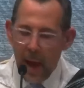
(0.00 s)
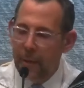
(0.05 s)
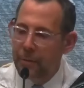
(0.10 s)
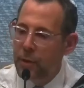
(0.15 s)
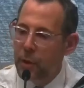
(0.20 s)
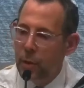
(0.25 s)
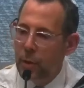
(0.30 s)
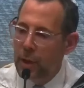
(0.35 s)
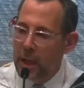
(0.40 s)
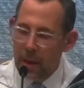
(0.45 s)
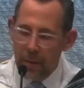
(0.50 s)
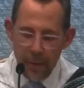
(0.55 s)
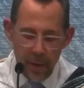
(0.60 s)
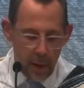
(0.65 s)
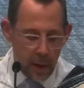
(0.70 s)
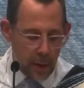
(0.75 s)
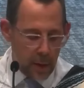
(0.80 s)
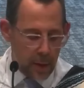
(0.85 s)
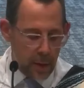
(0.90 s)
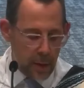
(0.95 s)
After
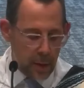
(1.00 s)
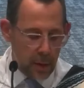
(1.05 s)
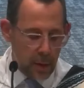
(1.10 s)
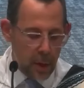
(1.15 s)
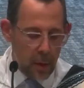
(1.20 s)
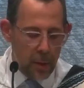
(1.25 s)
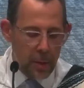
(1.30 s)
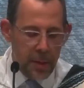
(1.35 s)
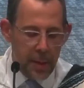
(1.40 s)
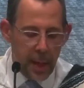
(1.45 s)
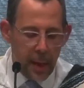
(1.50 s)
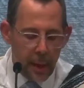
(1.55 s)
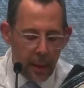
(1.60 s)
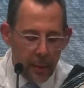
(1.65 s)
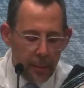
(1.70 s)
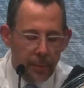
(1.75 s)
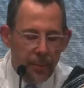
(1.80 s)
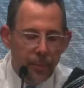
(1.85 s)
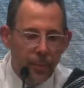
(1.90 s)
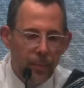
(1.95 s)
leaving the
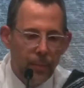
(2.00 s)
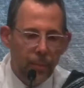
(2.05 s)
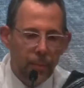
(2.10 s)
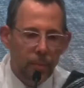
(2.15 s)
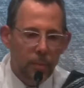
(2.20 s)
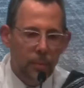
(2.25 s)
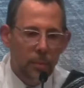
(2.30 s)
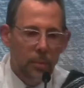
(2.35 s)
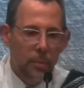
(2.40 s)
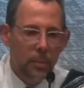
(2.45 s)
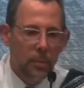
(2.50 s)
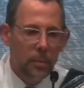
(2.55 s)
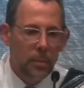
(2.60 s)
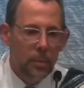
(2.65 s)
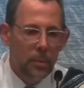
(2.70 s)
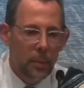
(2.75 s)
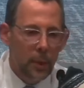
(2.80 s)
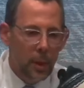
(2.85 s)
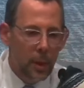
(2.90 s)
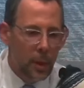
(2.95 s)
kotel,
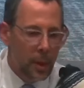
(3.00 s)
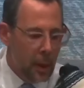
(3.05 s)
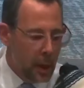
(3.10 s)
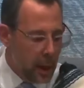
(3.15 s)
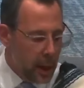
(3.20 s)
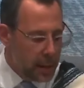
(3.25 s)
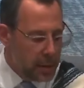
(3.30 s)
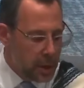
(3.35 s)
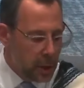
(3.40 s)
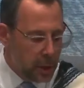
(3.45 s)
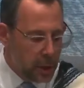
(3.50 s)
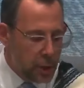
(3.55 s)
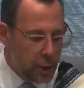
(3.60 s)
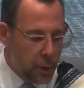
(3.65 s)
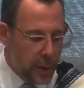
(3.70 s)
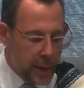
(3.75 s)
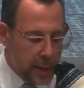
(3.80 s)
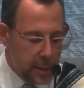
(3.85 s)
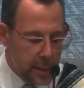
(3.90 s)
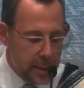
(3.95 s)
I took a
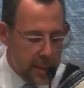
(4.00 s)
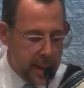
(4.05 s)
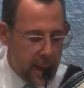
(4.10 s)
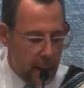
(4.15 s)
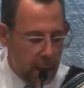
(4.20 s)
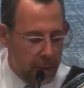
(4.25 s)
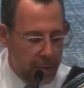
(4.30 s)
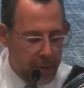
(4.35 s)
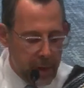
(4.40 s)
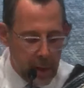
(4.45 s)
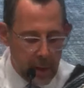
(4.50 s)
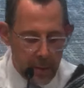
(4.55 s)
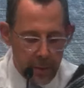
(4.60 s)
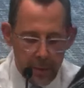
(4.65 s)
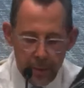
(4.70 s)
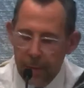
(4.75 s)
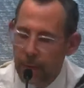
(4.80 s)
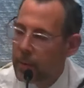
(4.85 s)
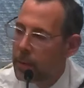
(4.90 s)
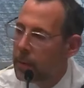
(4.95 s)
train to Tel
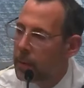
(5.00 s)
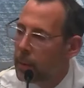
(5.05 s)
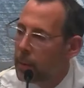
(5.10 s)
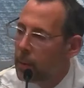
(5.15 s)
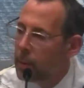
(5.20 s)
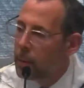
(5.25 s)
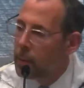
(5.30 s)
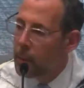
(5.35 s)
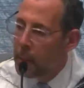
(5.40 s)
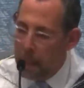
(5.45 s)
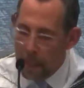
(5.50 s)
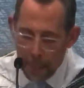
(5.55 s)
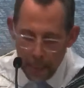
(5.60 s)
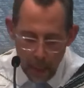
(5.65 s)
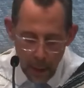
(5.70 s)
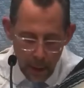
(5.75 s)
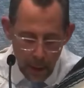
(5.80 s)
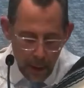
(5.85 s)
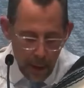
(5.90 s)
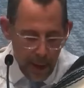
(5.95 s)
Aviv
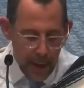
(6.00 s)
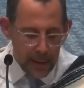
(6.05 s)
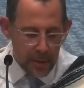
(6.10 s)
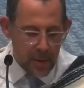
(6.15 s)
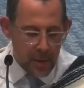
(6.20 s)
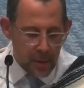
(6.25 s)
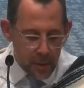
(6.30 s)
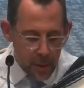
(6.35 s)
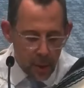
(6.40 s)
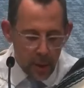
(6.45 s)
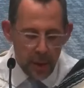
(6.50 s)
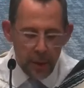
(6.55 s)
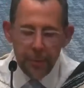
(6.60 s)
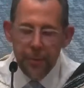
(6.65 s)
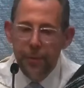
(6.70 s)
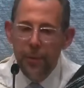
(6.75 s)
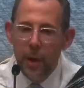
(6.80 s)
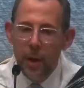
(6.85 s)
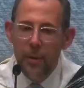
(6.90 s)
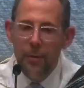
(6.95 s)
and stood
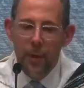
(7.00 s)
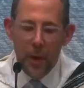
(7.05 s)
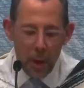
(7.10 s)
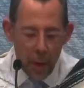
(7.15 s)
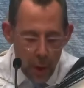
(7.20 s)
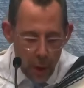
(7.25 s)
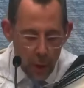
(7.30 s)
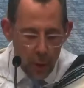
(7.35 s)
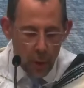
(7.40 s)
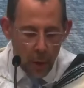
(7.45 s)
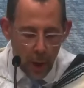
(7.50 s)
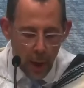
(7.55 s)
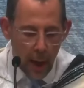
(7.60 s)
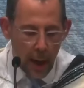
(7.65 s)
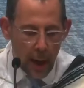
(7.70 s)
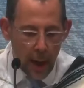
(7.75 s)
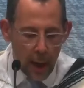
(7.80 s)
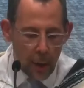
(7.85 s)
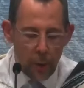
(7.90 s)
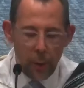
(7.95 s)
in front of a new
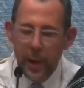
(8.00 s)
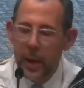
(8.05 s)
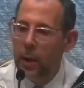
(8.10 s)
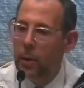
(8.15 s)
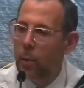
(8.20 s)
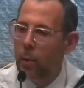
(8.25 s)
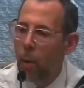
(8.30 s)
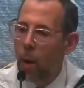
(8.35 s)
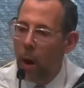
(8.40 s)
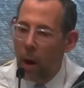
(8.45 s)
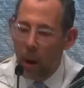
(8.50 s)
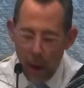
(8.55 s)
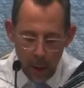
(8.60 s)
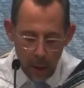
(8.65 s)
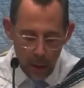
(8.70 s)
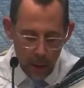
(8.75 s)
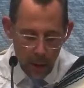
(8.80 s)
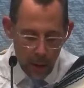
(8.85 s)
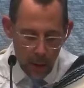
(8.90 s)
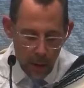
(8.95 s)
concrete
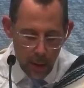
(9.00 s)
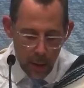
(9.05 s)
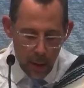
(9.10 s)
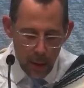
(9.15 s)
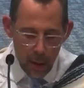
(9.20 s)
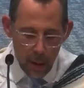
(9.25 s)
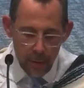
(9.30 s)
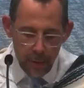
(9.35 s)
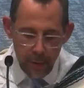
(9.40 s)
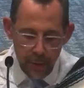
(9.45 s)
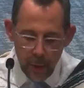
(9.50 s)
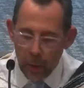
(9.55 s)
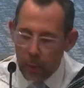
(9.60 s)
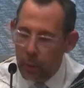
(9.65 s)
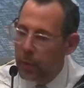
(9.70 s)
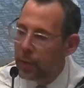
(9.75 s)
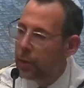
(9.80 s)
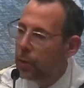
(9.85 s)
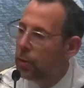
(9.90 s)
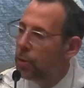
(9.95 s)
wall
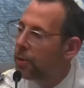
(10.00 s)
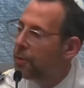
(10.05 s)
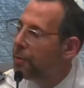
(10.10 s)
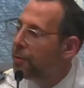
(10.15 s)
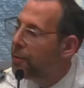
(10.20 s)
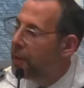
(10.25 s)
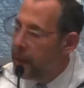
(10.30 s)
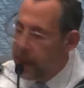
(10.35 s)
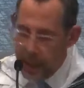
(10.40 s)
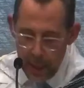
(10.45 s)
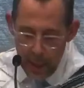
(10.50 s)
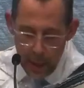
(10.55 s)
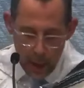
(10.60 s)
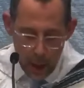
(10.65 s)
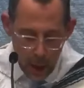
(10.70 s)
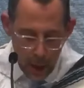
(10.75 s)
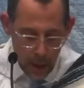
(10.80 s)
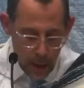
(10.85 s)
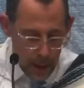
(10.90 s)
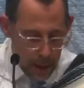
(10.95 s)
filled with graffiti
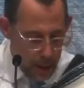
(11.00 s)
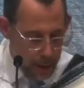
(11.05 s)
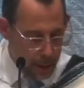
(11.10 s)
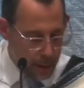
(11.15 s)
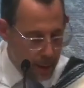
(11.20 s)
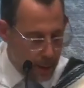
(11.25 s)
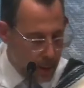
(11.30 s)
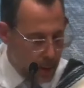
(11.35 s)
art